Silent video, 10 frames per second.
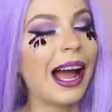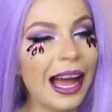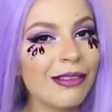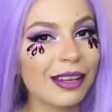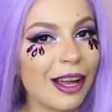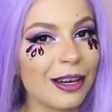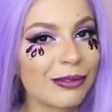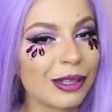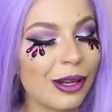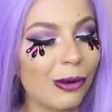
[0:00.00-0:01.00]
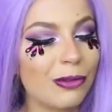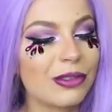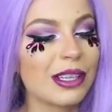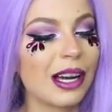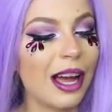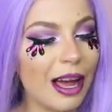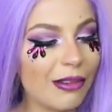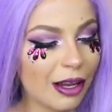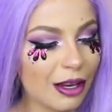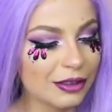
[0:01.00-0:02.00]
I have a lot of clothes, I have
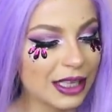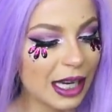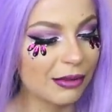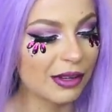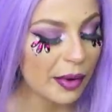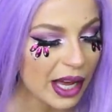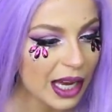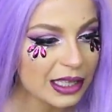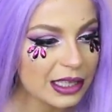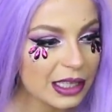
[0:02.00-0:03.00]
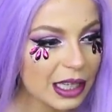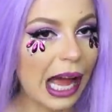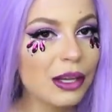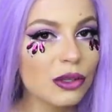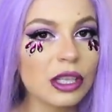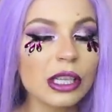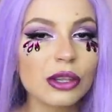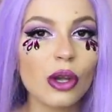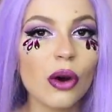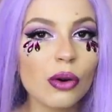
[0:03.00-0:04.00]
a lot of stuff, but I usually
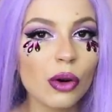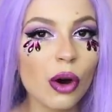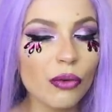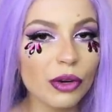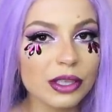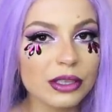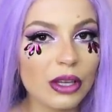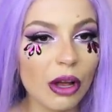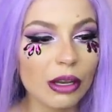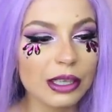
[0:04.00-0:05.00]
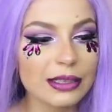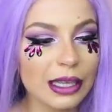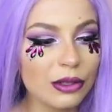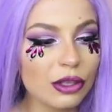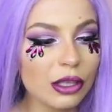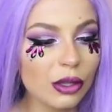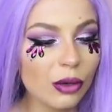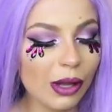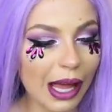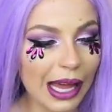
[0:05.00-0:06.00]
don't go for this collar because I usually
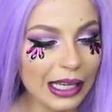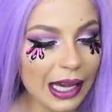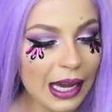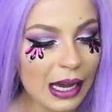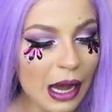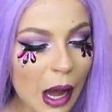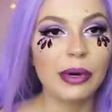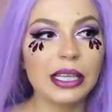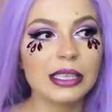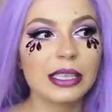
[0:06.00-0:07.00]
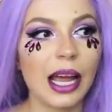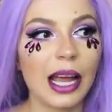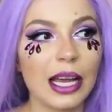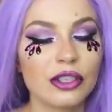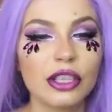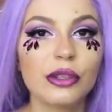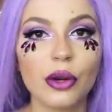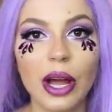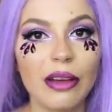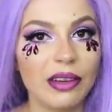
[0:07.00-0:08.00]
don't like it, but I actually
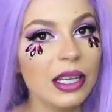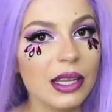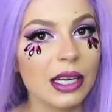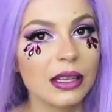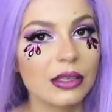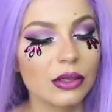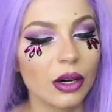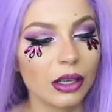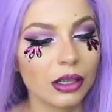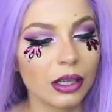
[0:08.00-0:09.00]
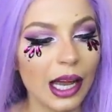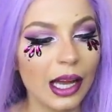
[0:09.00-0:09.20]
don't have anything in this collar.